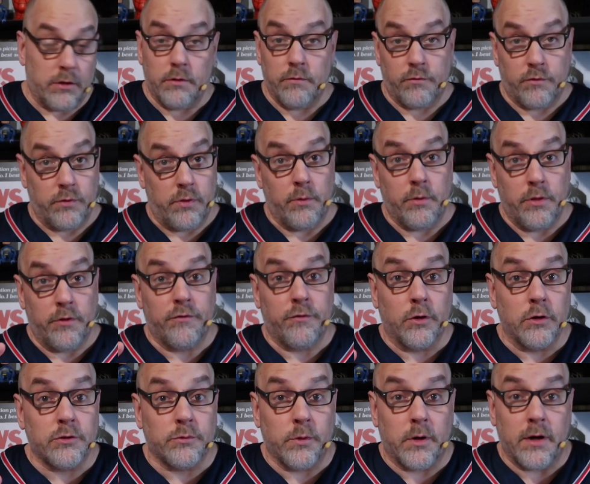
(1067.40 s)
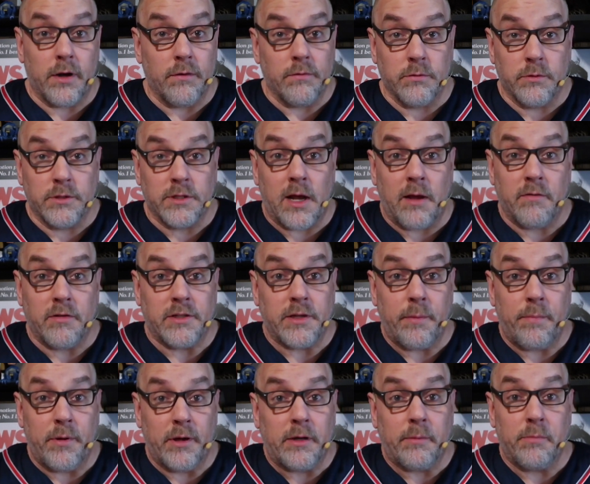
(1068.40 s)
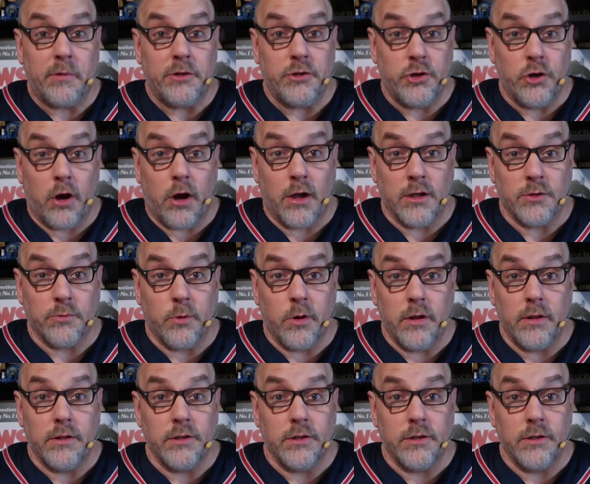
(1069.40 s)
For the first one was obviously, I picked up the Jaws one,